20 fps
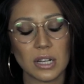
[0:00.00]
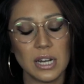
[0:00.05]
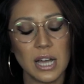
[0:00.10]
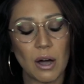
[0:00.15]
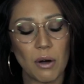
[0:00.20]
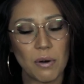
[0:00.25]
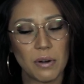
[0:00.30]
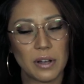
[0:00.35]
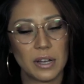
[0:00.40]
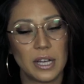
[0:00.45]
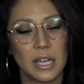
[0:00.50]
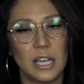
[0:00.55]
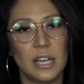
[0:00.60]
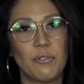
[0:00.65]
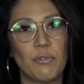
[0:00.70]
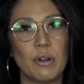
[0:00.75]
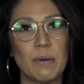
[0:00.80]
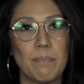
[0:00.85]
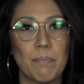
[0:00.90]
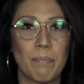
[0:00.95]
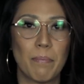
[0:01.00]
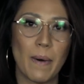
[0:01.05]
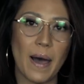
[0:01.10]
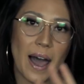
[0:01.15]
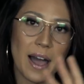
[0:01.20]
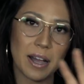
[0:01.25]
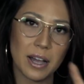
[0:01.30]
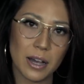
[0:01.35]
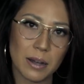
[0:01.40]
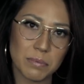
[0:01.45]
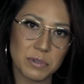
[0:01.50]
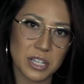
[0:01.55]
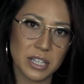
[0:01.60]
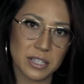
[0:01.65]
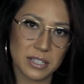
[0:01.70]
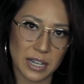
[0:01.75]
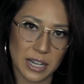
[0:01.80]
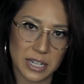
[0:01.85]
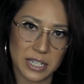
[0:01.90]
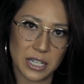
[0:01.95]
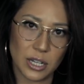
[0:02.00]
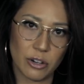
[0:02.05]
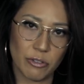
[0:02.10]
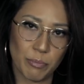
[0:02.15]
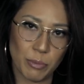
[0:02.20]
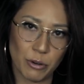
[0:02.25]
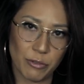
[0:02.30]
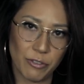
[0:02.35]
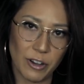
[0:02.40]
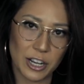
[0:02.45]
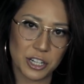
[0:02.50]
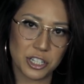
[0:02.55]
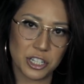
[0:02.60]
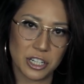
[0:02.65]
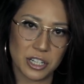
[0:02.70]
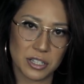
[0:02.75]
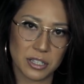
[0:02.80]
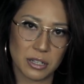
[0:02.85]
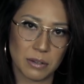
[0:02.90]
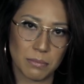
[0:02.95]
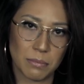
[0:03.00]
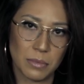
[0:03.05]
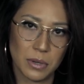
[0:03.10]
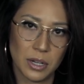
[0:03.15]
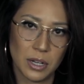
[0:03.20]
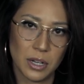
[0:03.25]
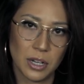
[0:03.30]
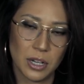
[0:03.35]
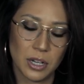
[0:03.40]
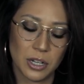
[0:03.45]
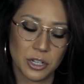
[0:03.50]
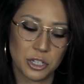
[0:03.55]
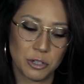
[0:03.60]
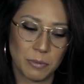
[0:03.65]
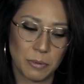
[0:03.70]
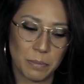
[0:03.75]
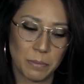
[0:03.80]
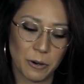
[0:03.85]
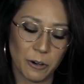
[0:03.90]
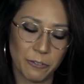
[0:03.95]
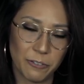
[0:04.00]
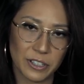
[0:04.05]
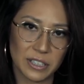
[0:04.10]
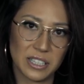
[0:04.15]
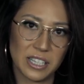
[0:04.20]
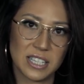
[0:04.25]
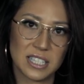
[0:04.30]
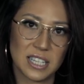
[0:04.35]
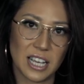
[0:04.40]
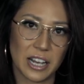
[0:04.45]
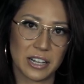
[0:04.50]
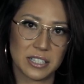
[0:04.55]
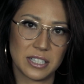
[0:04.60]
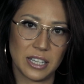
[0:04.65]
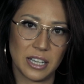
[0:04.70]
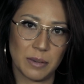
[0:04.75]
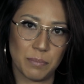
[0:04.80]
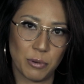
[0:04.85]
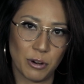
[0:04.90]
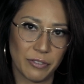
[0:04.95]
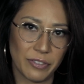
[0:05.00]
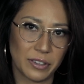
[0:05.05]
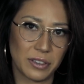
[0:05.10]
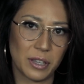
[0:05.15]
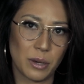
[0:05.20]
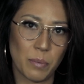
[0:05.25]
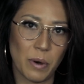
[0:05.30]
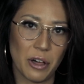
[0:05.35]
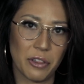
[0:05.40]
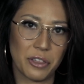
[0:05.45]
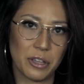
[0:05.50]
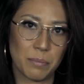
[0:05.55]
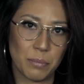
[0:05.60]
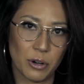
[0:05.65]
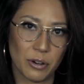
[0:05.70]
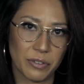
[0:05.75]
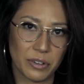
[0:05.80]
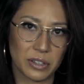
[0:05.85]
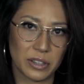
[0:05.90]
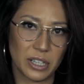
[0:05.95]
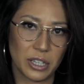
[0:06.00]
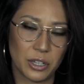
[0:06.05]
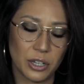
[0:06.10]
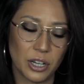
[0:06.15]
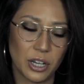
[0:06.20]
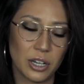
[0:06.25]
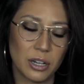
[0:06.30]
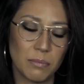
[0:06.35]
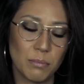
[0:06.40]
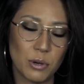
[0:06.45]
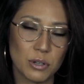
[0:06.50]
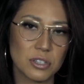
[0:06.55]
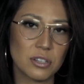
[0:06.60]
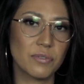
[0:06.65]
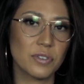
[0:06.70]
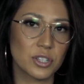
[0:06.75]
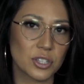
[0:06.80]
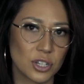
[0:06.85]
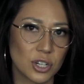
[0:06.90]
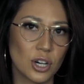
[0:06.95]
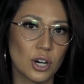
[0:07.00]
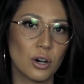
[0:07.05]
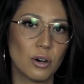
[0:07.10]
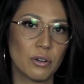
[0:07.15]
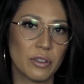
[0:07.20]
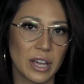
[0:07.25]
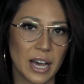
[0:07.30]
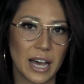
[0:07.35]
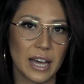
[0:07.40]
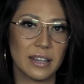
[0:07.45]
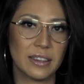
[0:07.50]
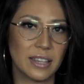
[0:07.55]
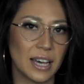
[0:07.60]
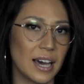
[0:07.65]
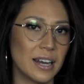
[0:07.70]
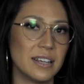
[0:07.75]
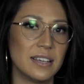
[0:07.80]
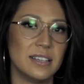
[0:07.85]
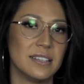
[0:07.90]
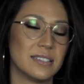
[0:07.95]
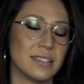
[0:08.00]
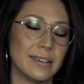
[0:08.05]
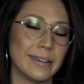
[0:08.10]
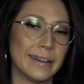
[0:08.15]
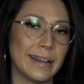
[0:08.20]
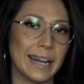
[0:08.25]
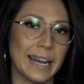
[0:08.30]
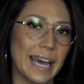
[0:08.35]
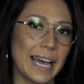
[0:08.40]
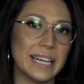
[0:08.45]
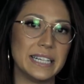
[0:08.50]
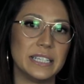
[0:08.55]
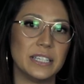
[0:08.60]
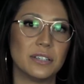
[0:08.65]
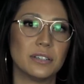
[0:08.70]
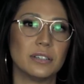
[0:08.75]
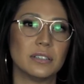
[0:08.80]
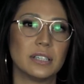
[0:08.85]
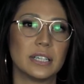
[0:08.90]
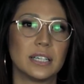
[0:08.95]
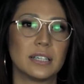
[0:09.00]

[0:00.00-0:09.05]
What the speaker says: Now, if we back up to this idea of perfectionism, to be perfectly sexy, perfectly wealthy, perfectly good, most of us know that that isn't an ideal.